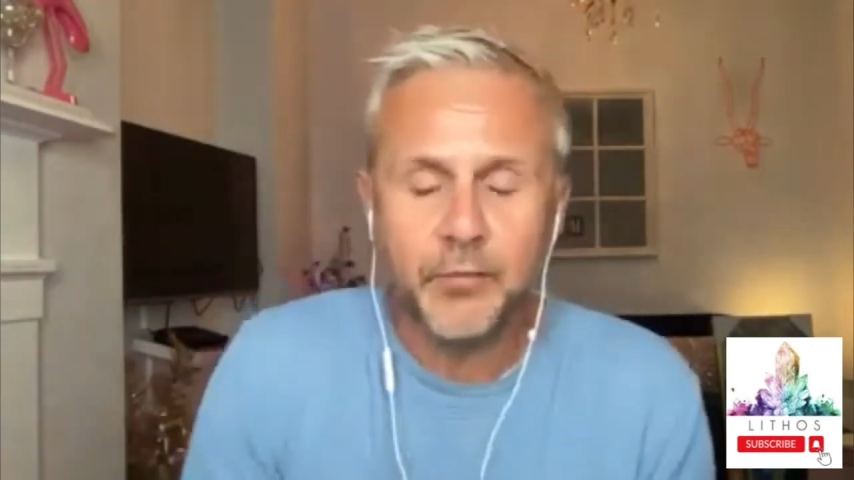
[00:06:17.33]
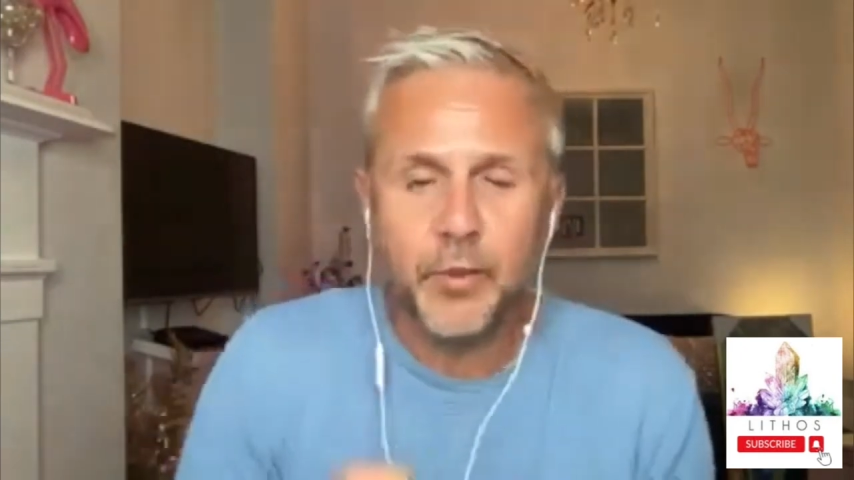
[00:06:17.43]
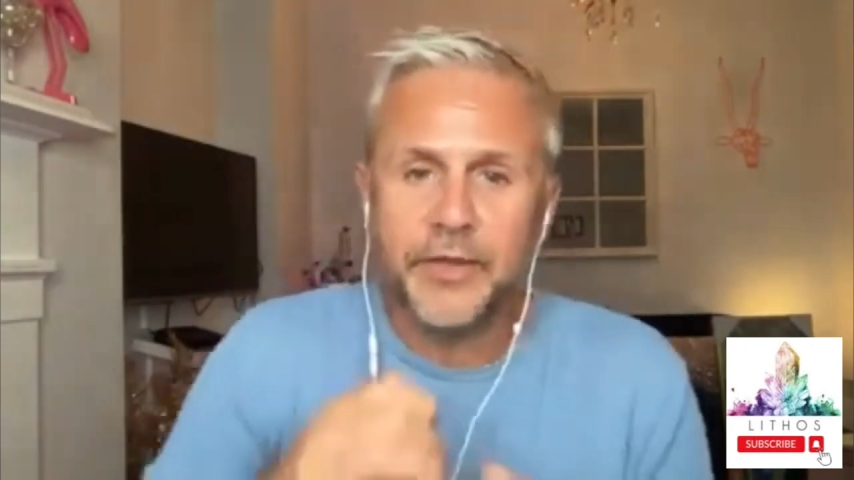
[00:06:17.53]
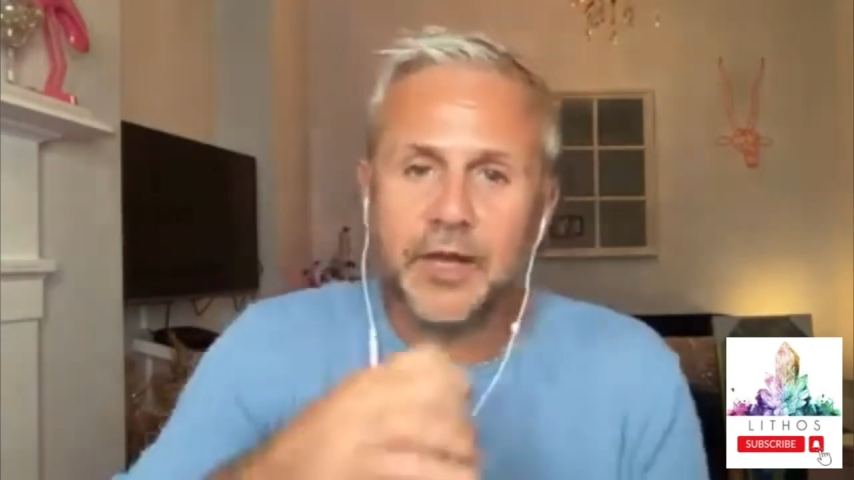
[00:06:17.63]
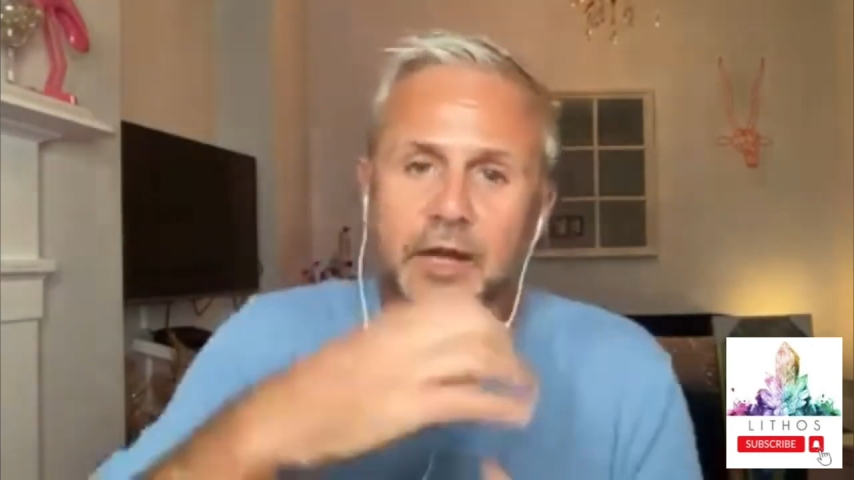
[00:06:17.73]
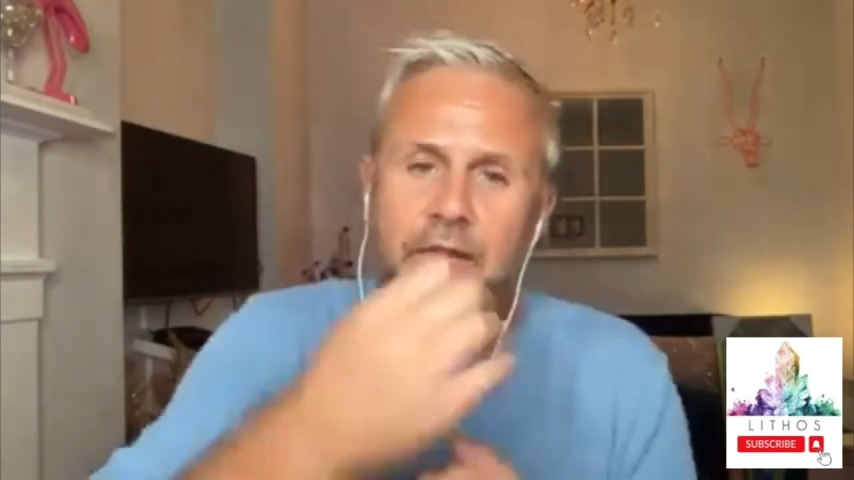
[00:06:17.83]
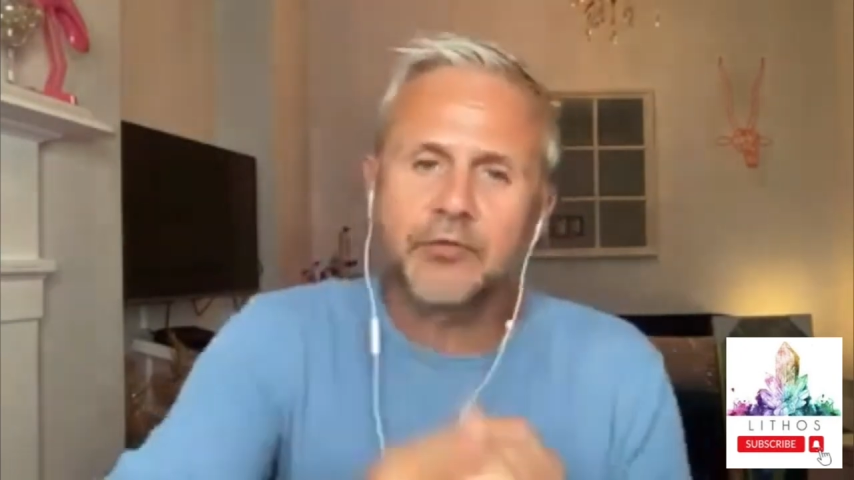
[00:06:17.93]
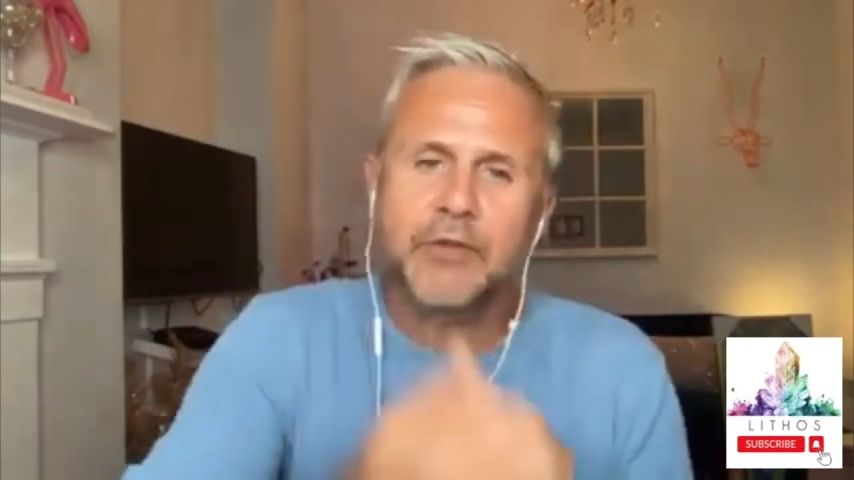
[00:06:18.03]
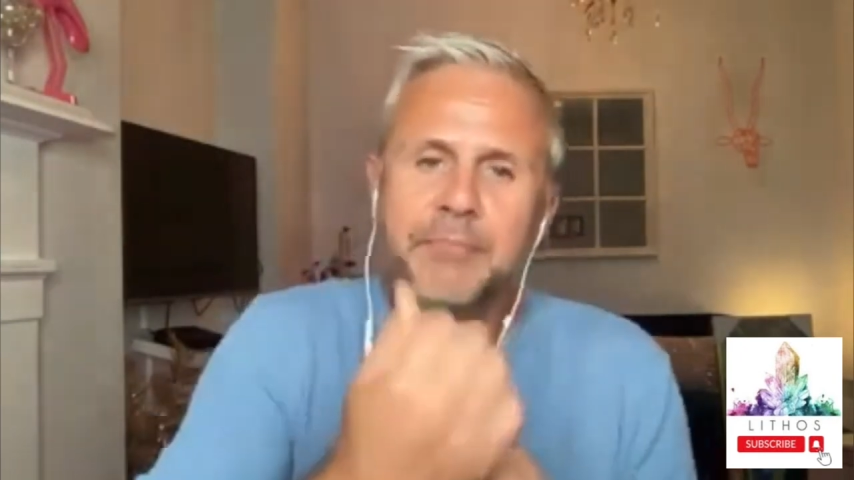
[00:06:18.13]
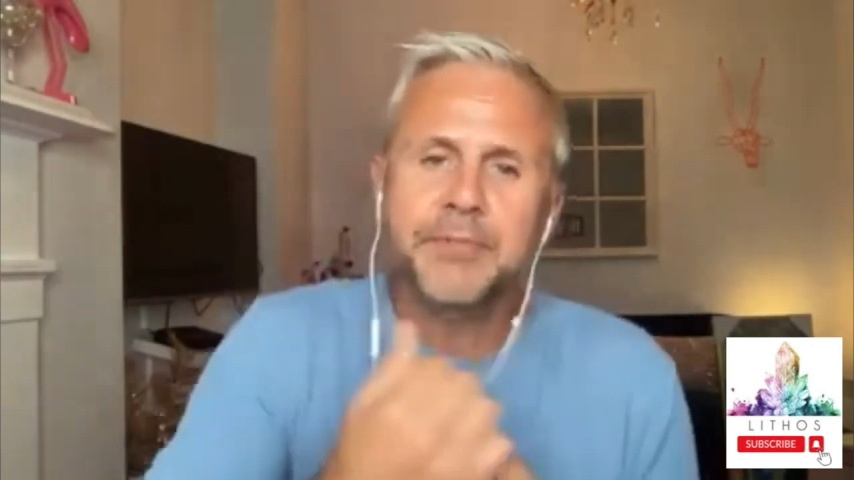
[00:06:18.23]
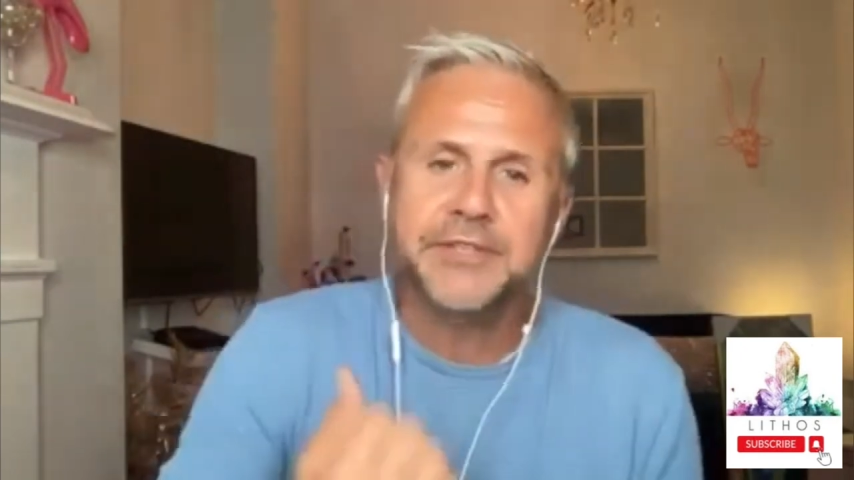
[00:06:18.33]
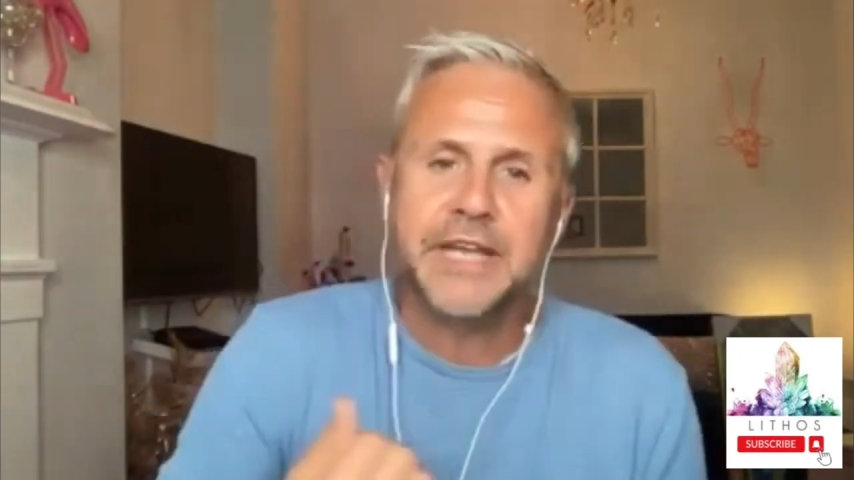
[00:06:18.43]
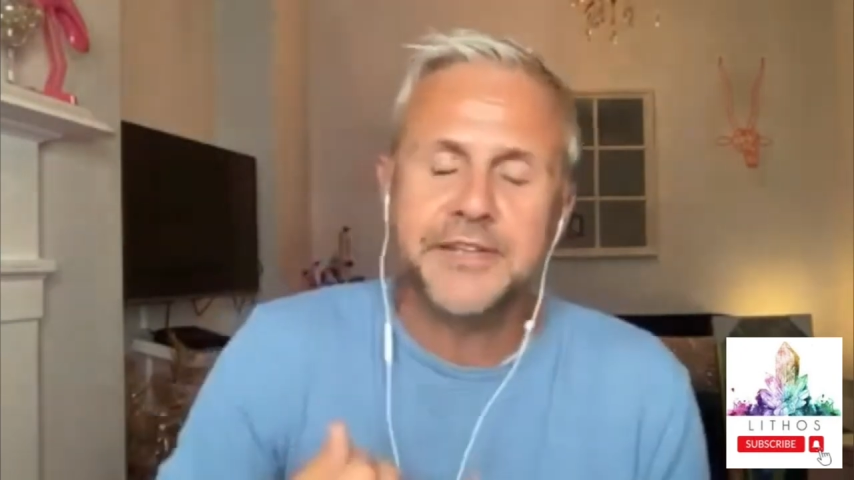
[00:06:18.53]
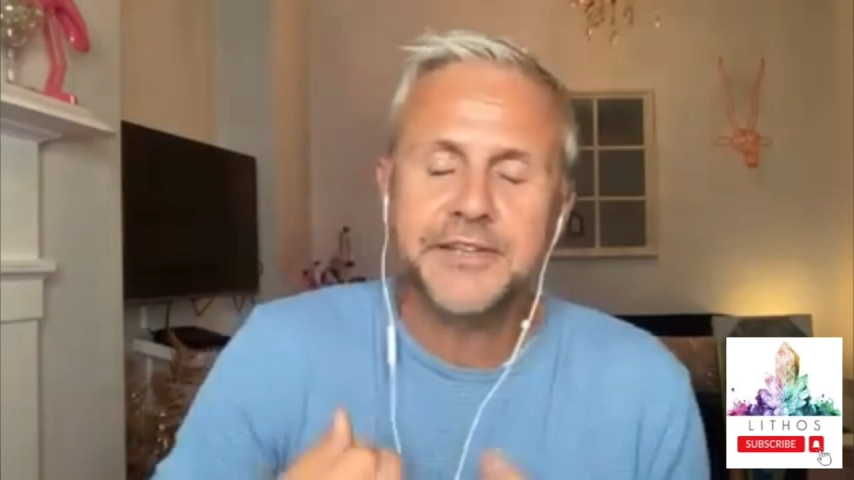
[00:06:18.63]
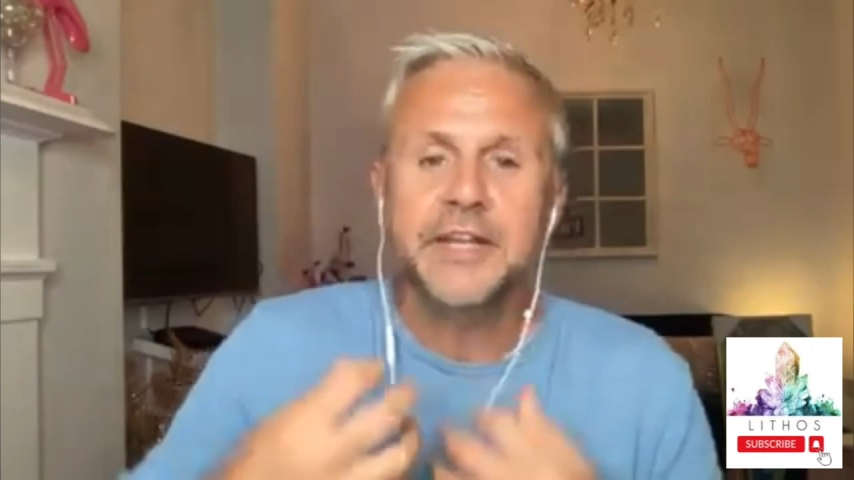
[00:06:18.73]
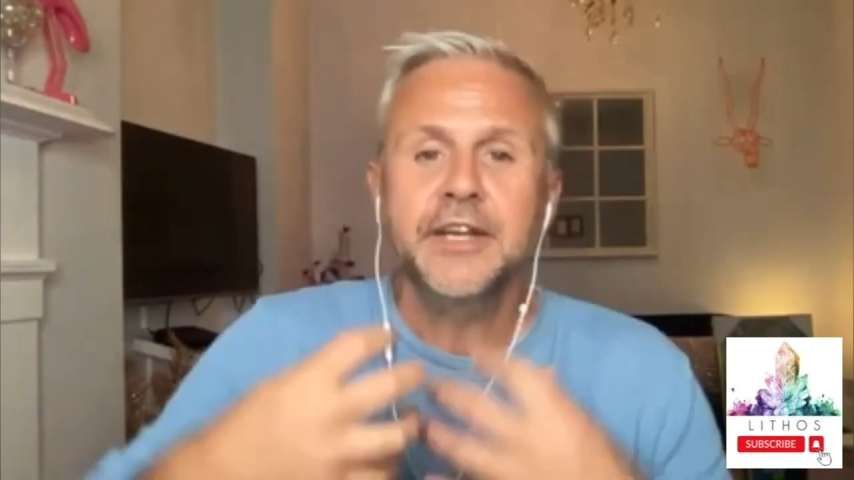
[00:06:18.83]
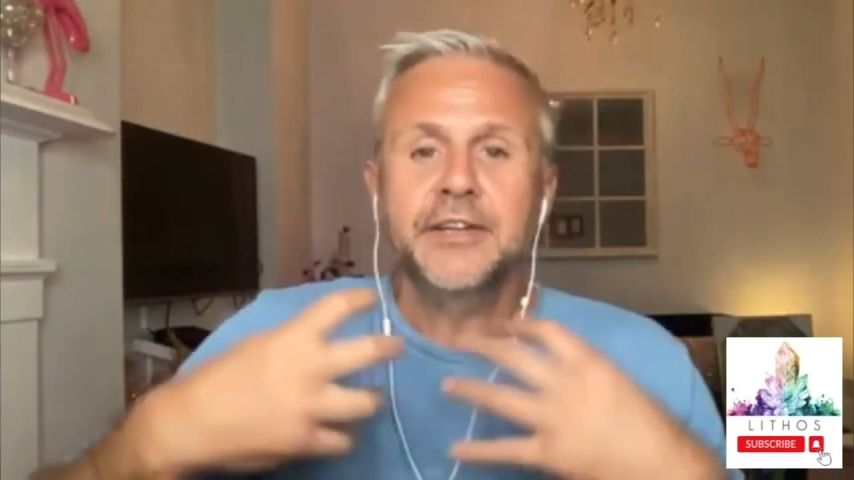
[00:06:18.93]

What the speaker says: and what the color represents